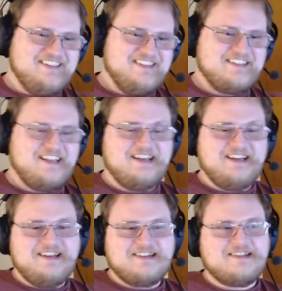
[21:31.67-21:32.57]
See,
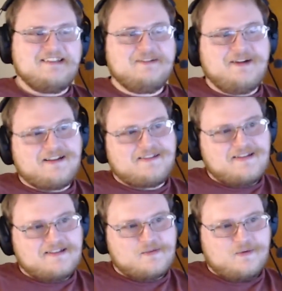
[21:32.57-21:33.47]
see, Rick,
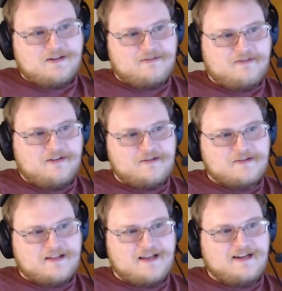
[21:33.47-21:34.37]
this is what it
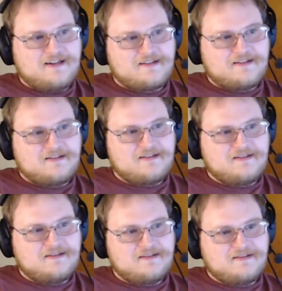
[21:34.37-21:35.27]
feels like
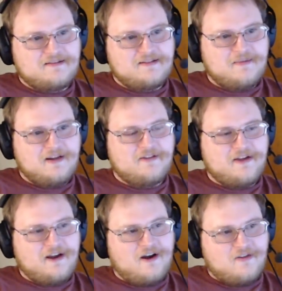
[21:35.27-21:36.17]
to be on
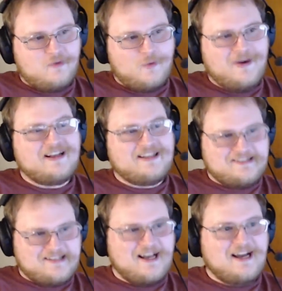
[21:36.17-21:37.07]
the winning
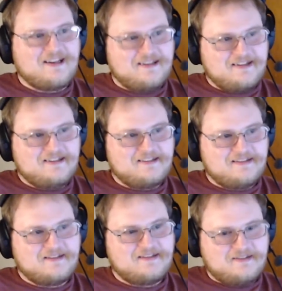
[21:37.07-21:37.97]
side.
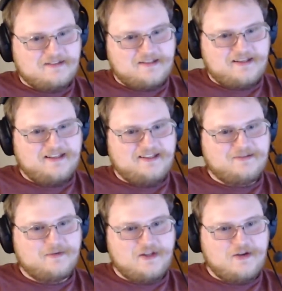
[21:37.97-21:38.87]
See,
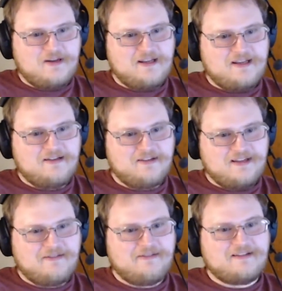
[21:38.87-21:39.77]
when you can give
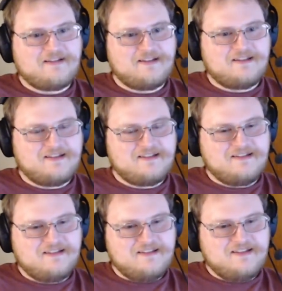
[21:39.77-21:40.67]
it to
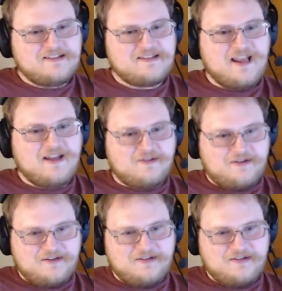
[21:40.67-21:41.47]
Sandra.